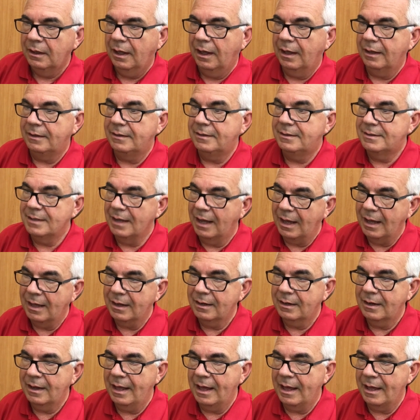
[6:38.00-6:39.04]
A
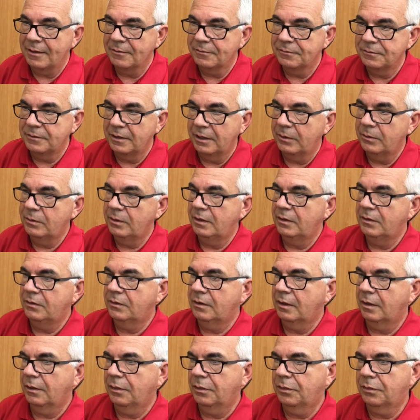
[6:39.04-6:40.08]
dotted half note is
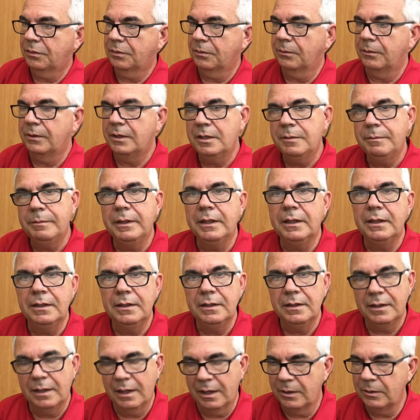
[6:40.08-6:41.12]
a 3-beat
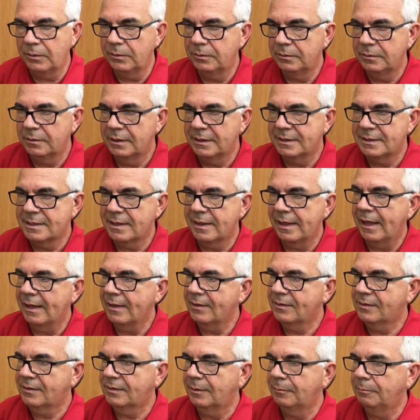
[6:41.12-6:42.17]
note. It's
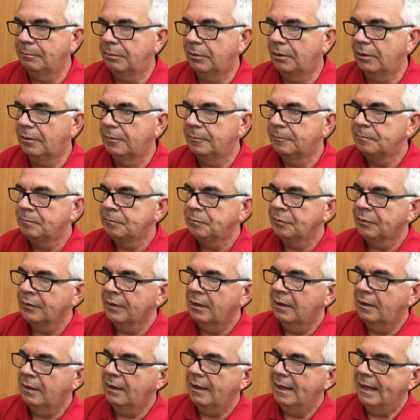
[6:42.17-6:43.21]
that simple.
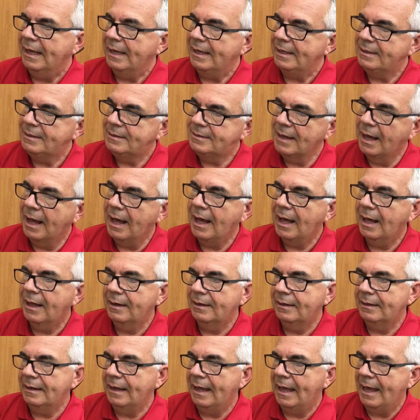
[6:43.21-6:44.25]
A
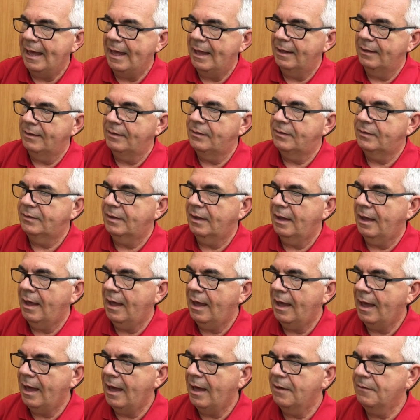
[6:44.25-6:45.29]
dot adds
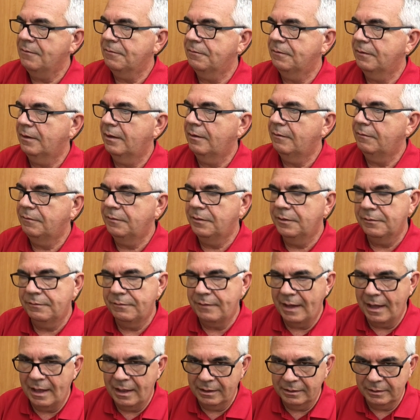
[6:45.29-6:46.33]
half of the
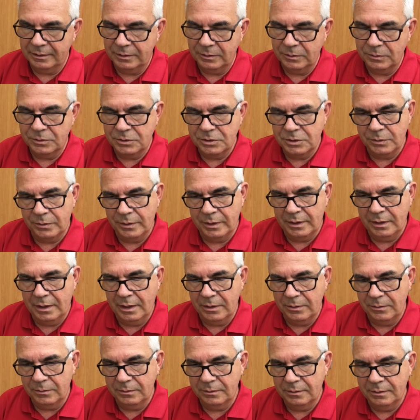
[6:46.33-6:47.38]
value to a
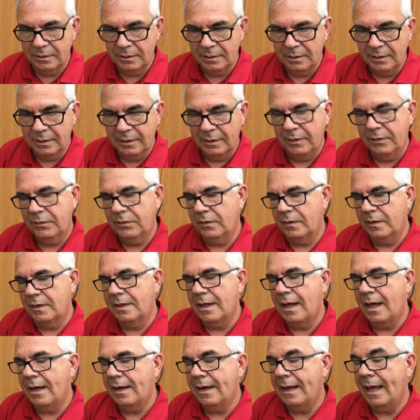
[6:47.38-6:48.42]
note. So the
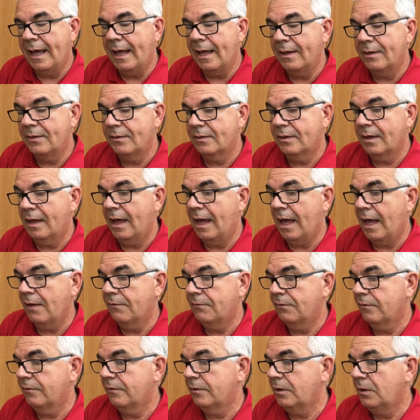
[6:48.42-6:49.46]
dot adds
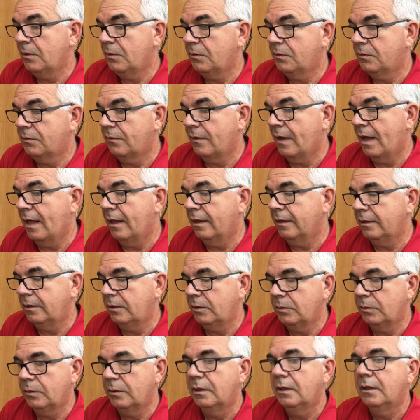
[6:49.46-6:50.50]
half of a note's
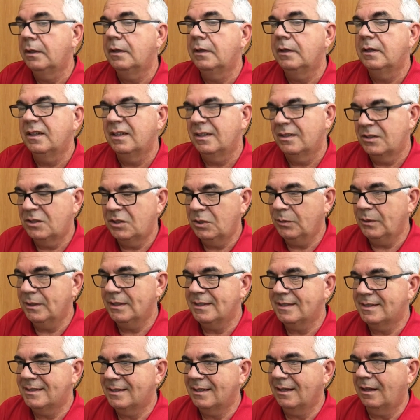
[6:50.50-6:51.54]
value to
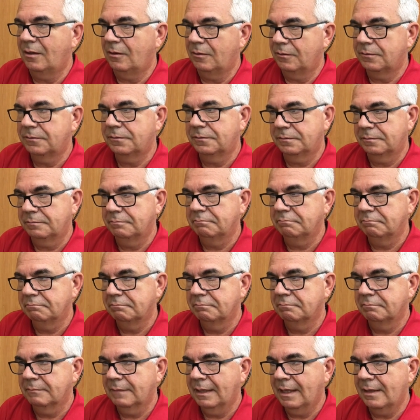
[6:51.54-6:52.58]
itself.
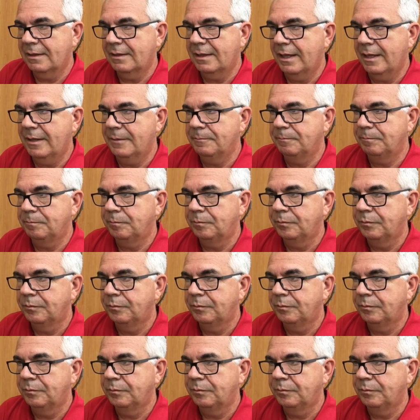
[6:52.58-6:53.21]
Got that?